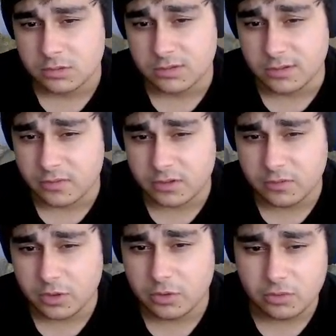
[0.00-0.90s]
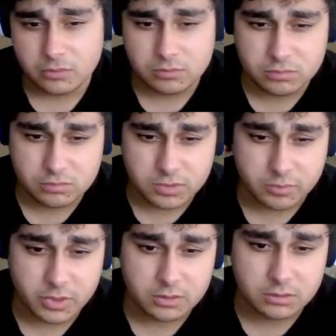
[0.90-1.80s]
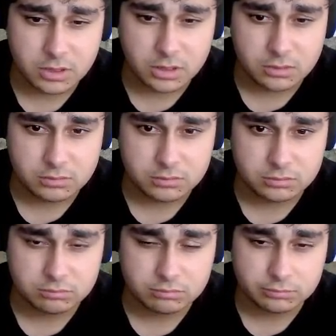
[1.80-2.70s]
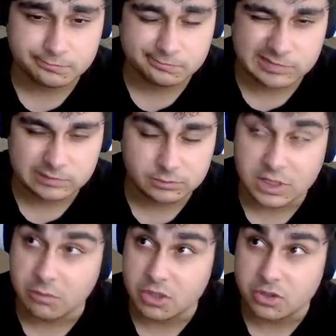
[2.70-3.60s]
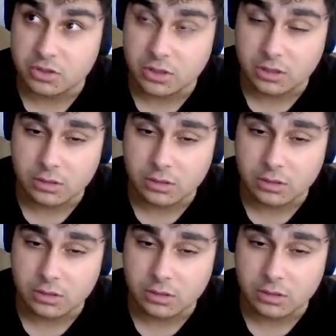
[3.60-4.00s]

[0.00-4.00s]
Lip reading: different video about that. Let me just think.